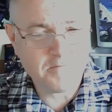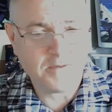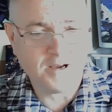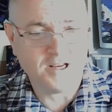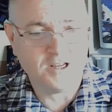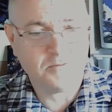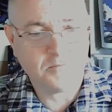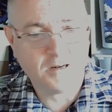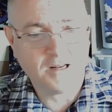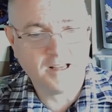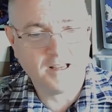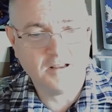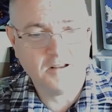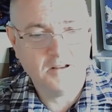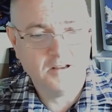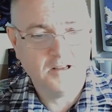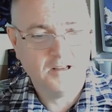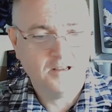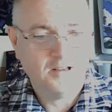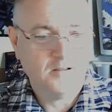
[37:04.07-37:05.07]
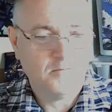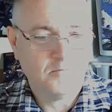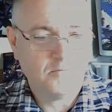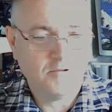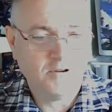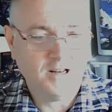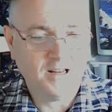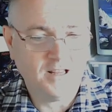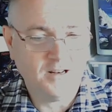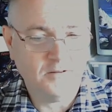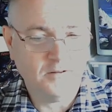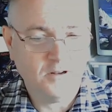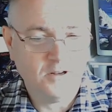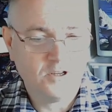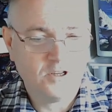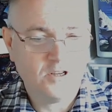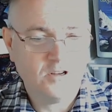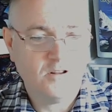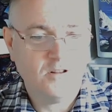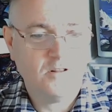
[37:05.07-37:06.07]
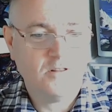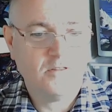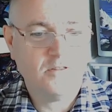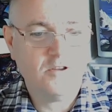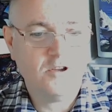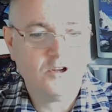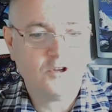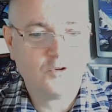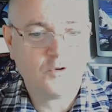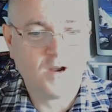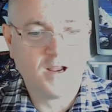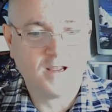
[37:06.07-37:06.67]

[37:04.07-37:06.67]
player, brilliant. Third track,